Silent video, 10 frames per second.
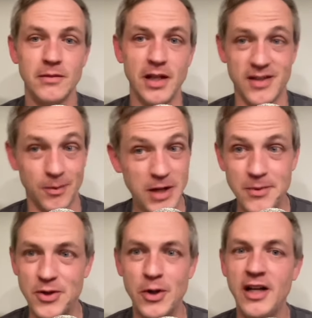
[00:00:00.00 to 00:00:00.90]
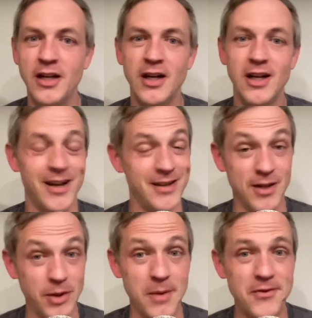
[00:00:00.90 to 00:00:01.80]
And sometimes three, and
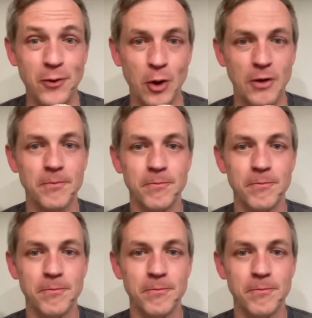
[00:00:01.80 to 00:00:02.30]
sometimes four.